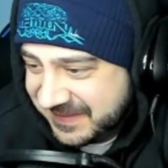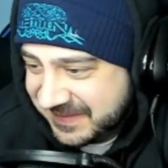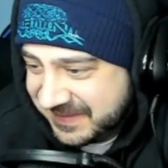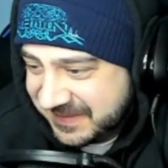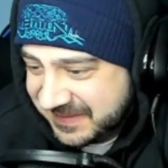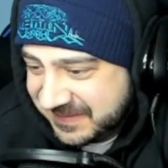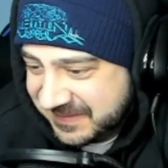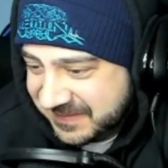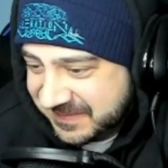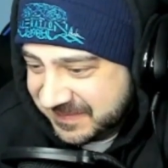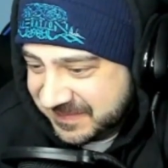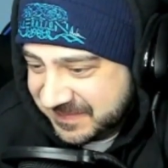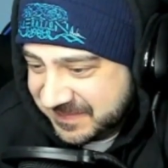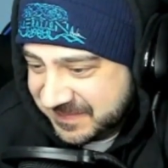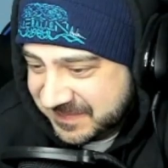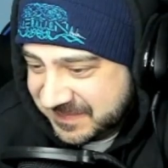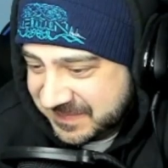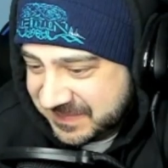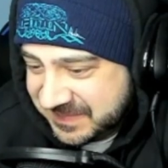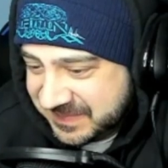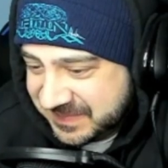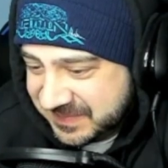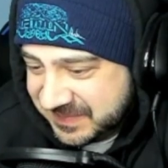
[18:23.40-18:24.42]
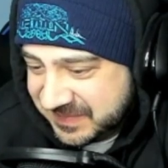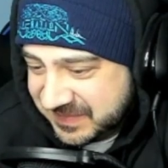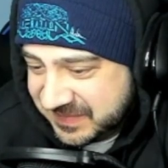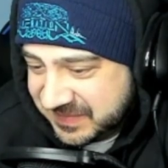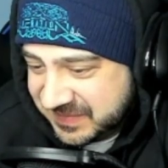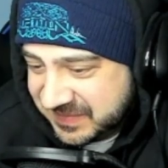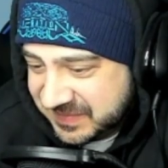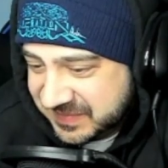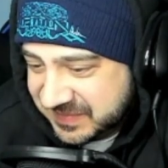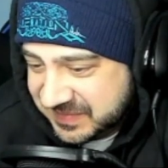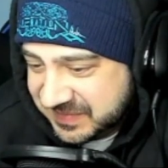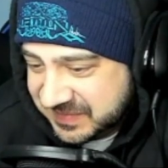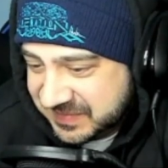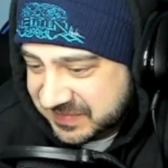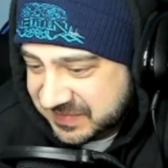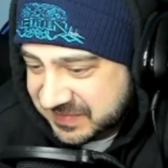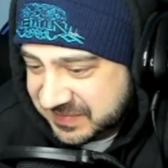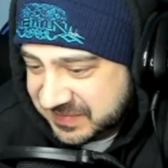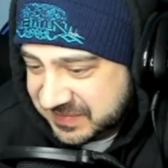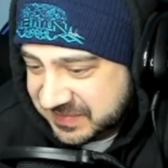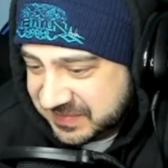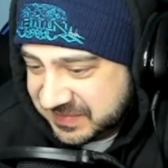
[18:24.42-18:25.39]

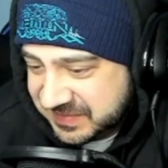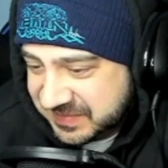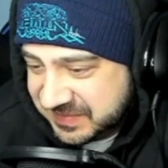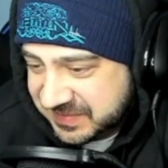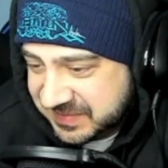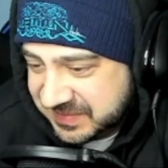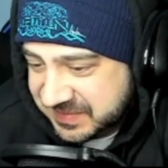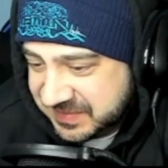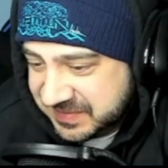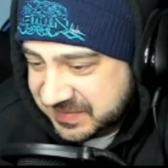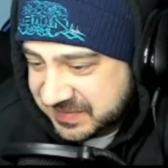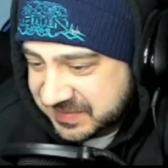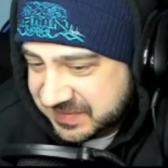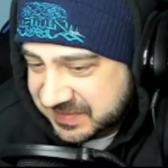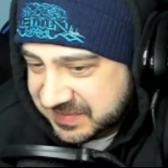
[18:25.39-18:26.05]
This person isn't speaking.